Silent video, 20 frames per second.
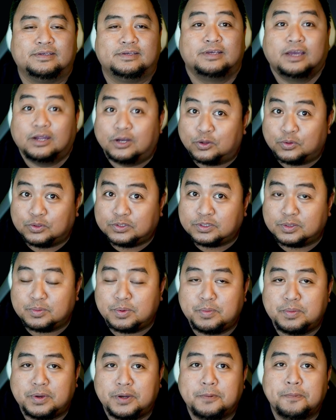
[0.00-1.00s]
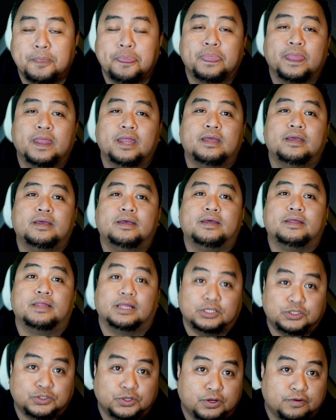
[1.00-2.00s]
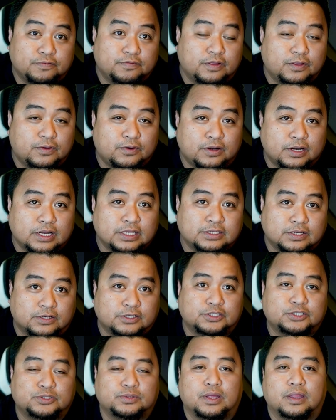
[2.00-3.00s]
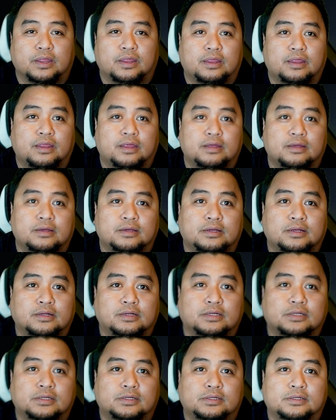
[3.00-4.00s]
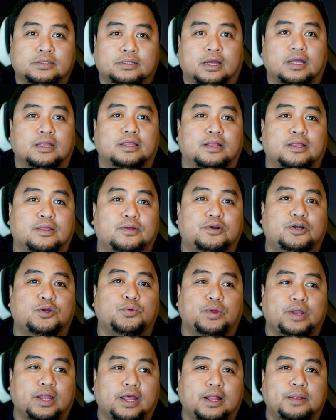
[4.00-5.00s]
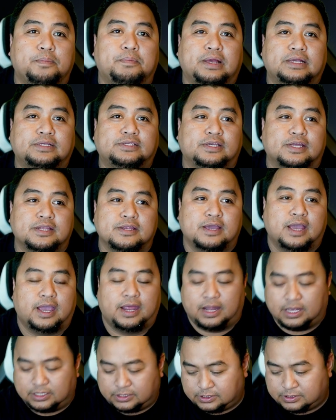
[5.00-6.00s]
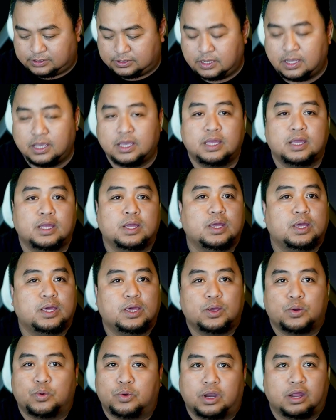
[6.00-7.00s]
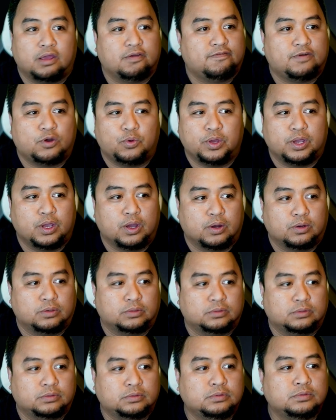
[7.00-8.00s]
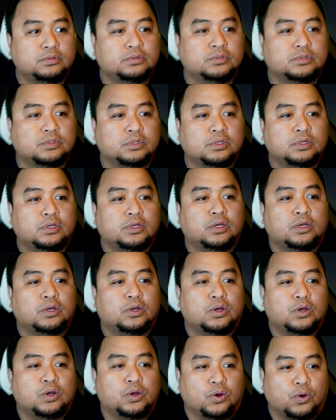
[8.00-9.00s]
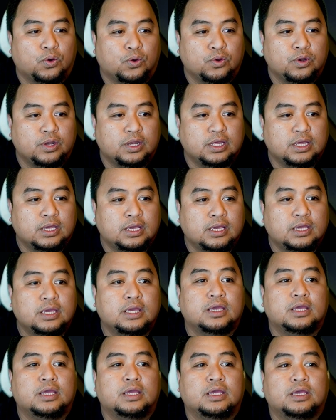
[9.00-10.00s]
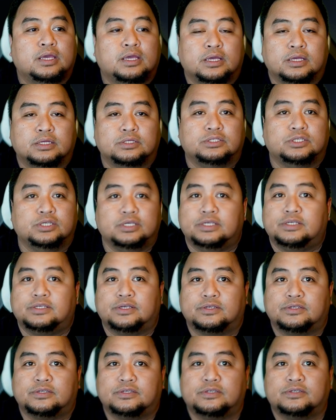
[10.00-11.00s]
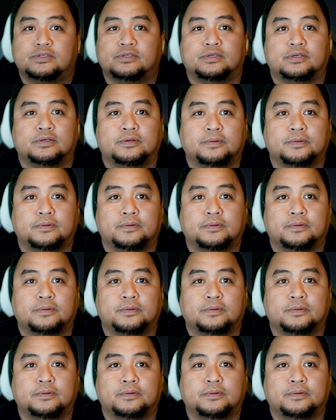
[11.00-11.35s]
Also remember, the joy of the Lord is our strength. And the Lord will help us and guide us wherever we go. Only Jesus